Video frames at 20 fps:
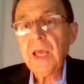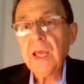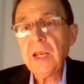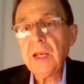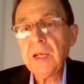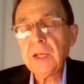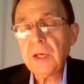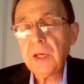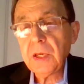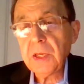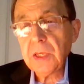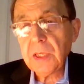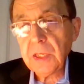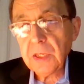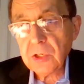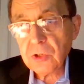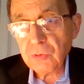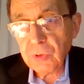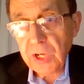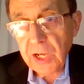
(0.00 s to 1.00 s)
And
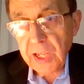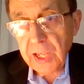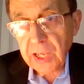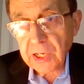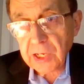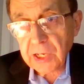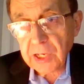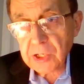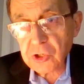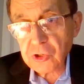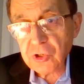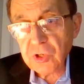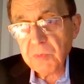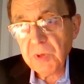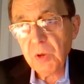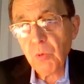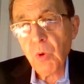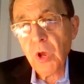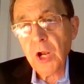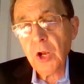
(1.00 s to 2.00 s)
is really
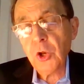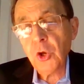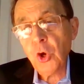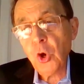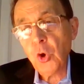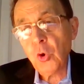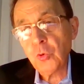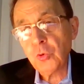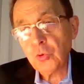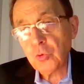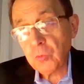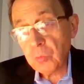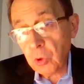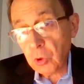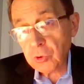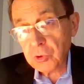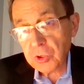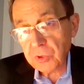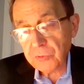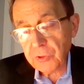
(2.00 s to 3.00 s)
extremely well known to
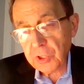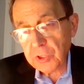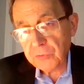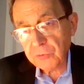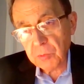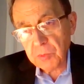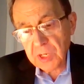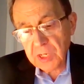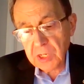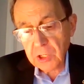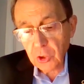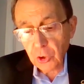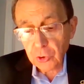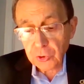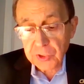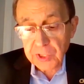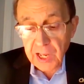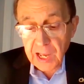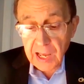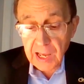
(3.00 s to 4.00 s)
most of us for many
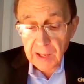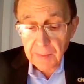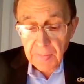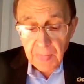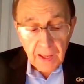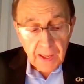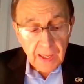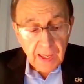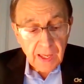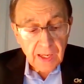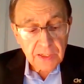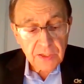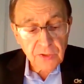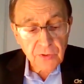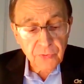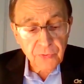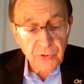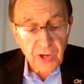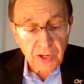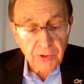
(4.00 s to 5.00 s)
years now as
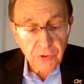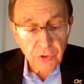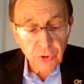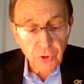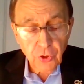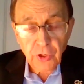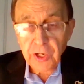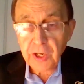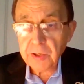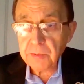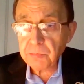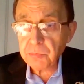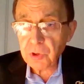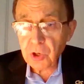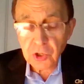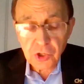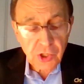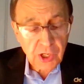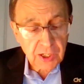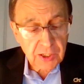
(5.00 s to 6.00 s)
the founder and
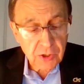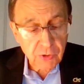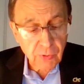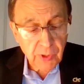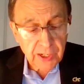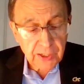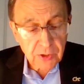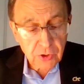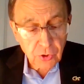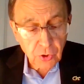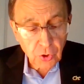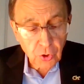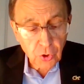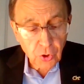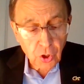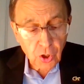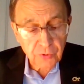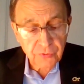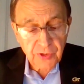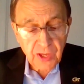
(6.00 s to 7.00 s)
project
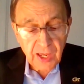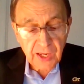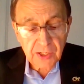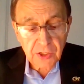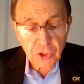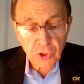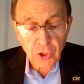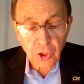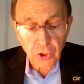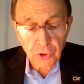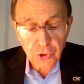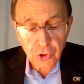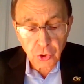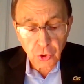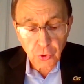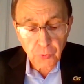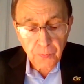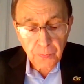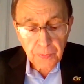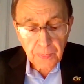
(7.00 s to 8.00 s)
director of X
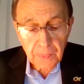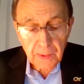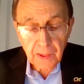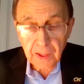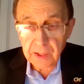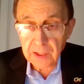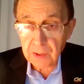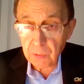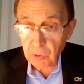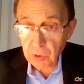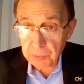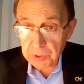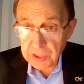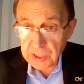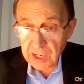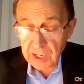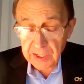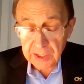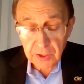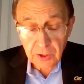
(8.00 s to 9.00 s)
Culture, and he will
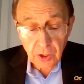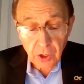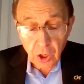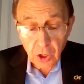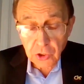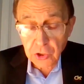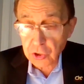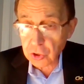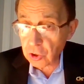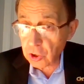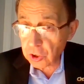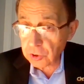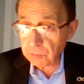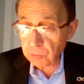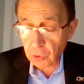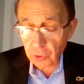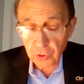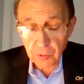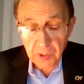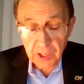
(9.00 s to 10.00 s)
be telling us a
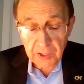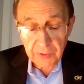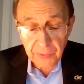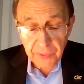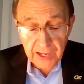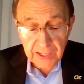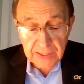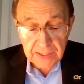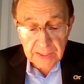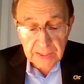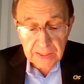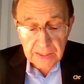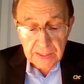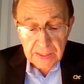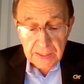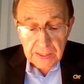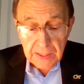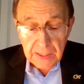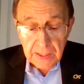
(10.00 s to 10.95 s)
lot more about that.